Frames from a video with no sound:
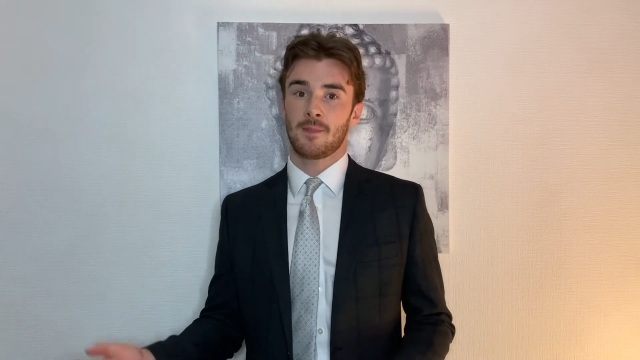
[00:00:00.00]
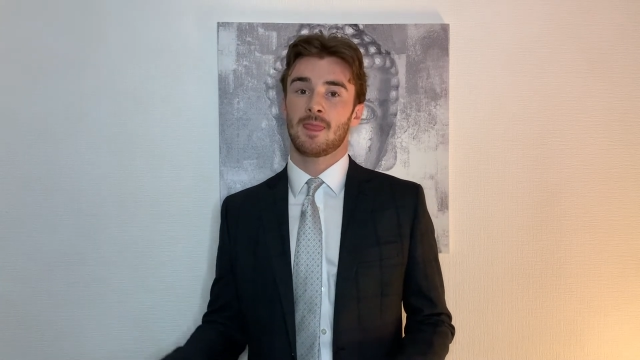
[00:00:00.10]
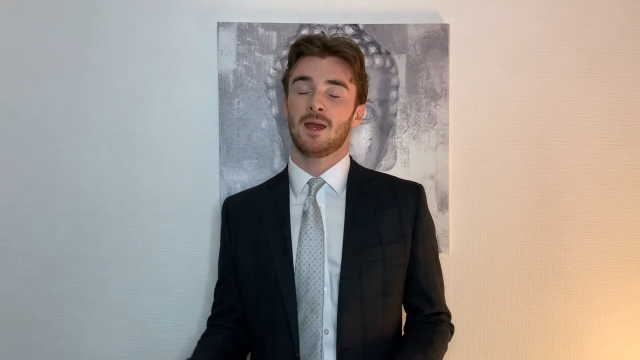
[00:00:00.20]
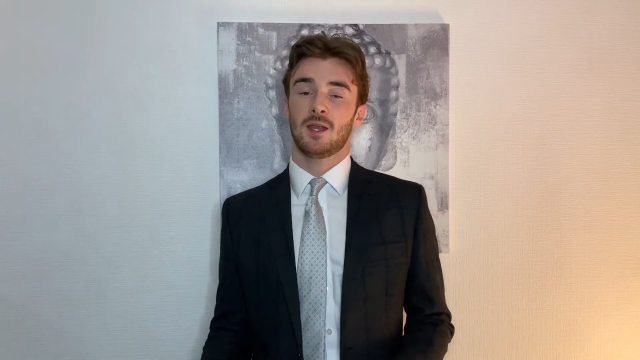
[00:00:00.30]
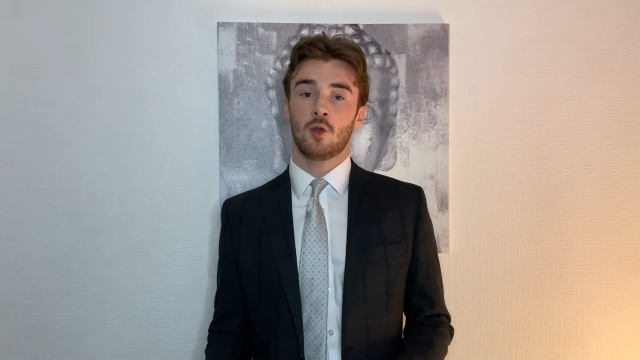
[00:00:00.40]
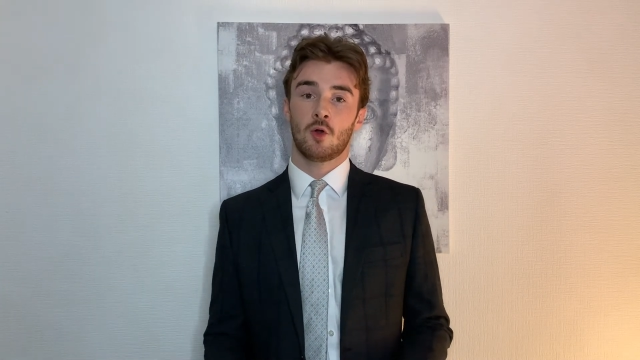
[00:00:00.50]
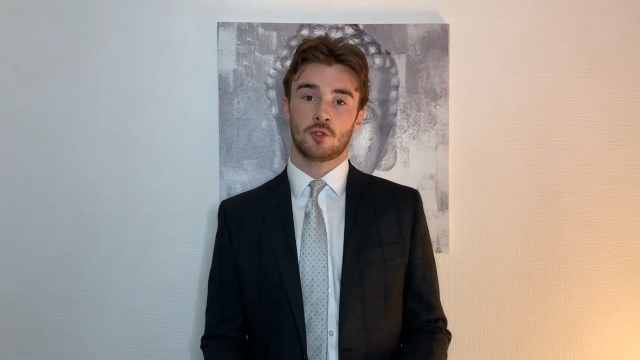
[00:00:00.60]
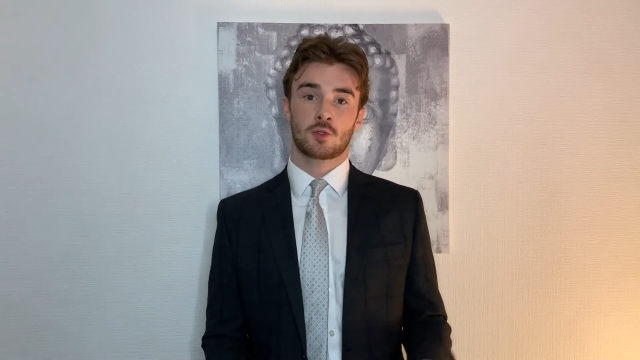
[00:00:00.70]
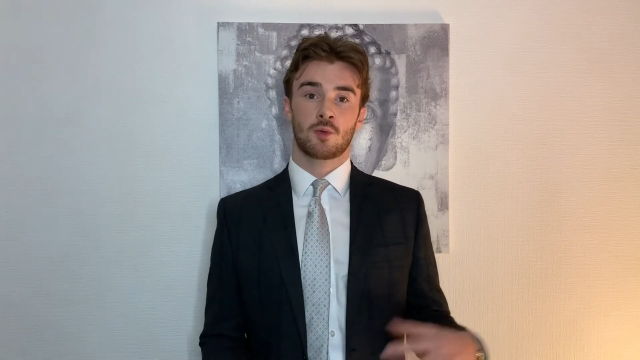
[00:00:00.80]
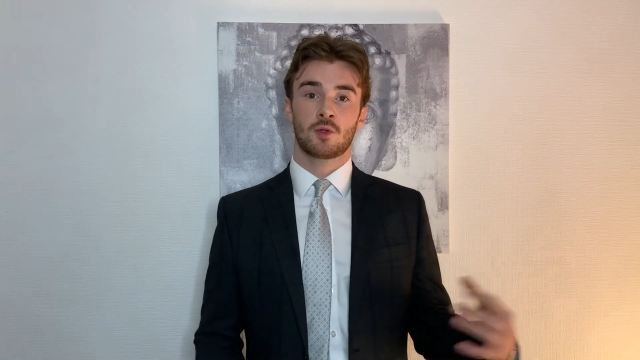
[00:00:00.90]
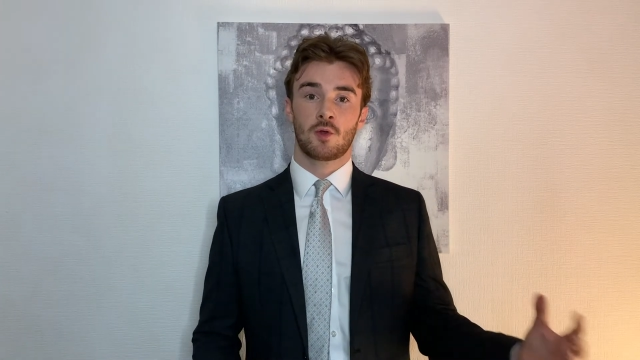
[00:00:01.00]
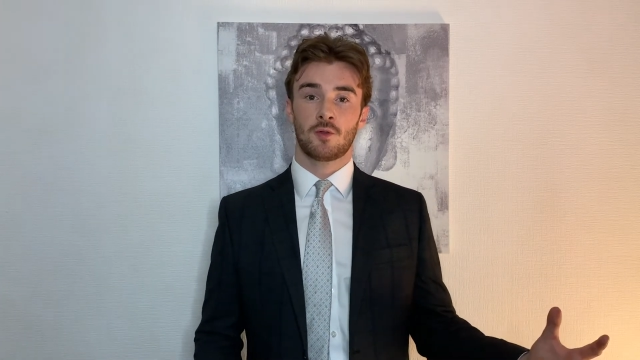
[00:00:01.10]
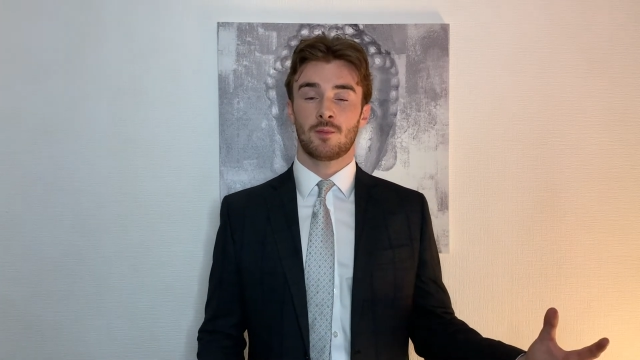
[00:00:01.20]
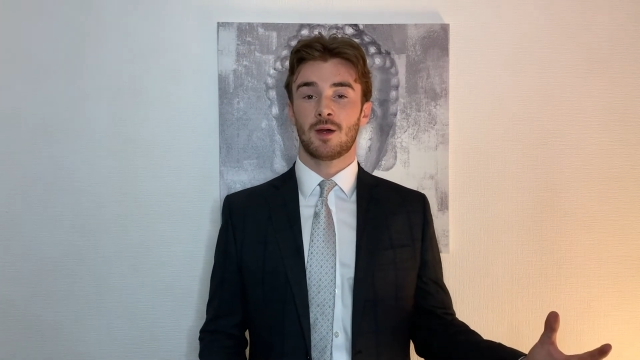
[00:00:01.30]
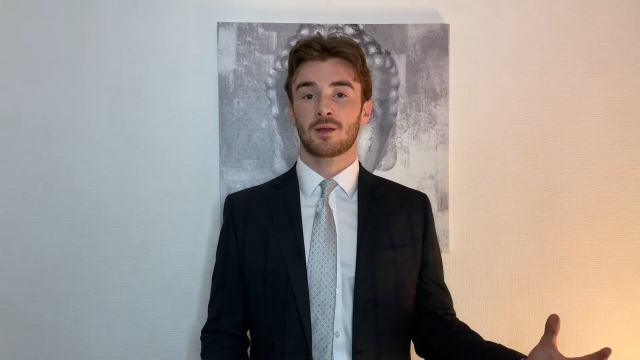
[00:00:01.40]
and not just put it on the
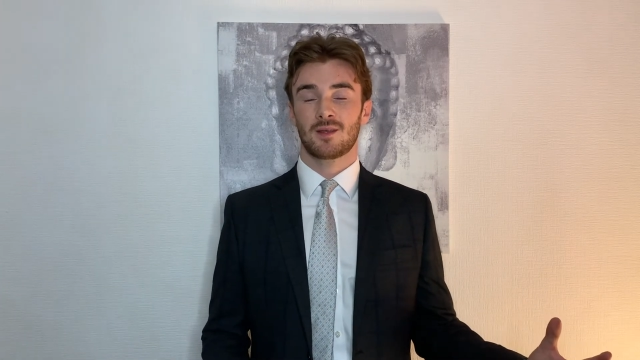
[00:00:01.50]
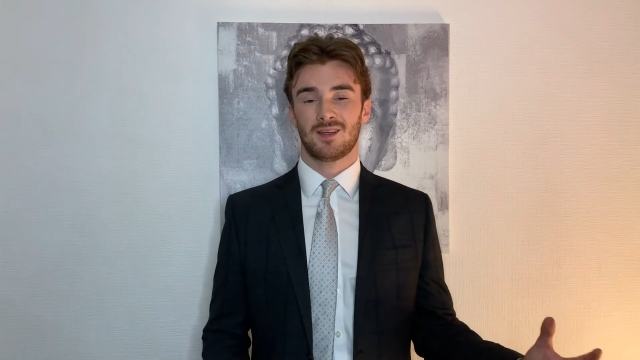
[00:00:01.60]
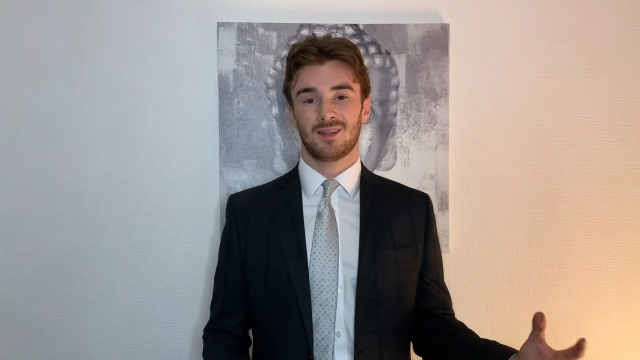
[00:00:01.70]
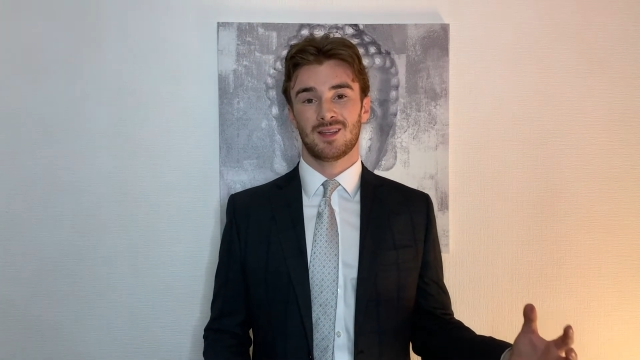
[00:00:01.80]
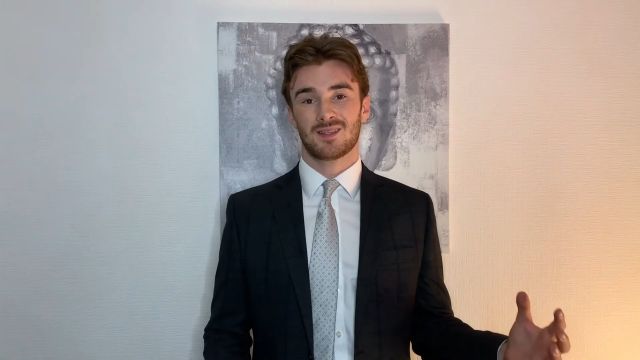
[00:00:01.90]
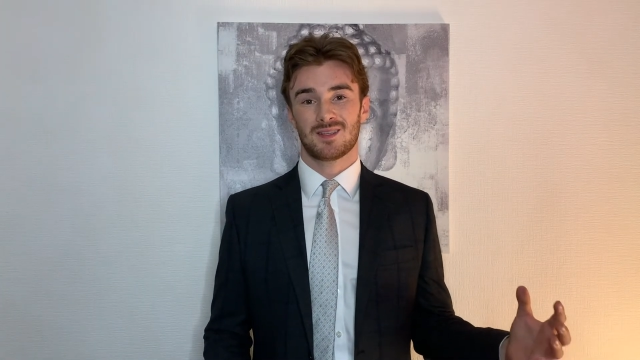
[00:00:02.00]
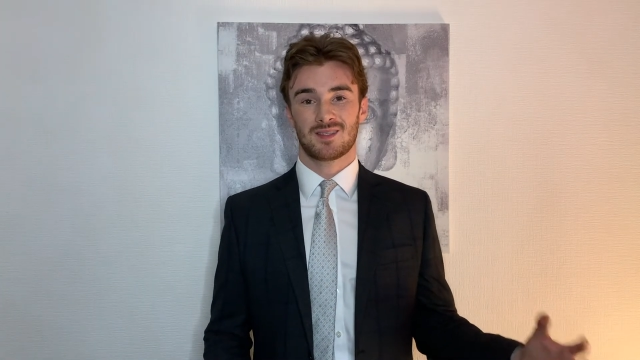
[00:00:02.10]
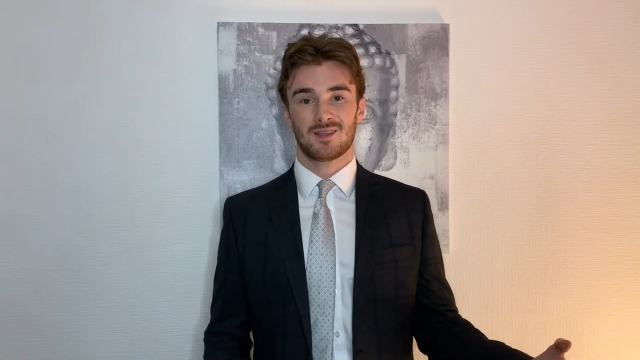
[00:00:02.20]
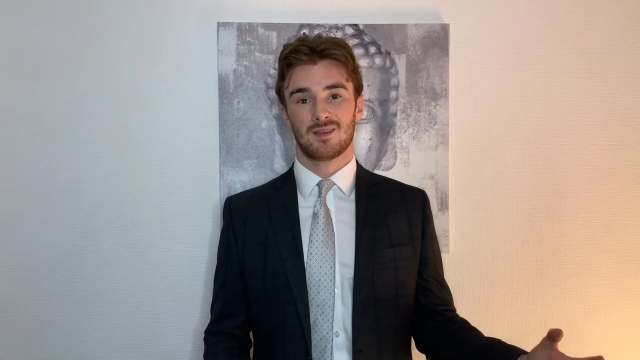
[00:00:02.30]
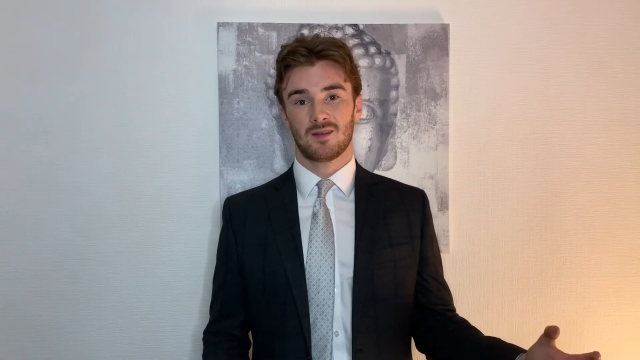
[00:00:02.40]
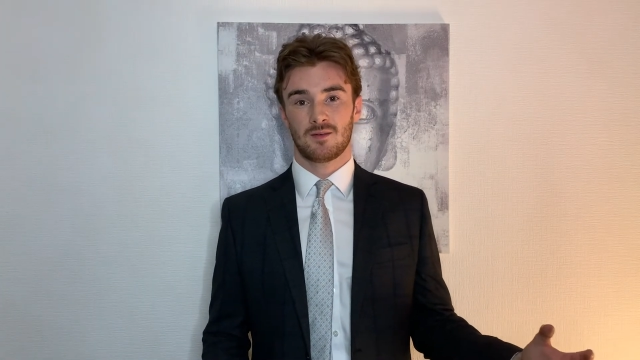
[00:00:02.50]
market and let it sit there.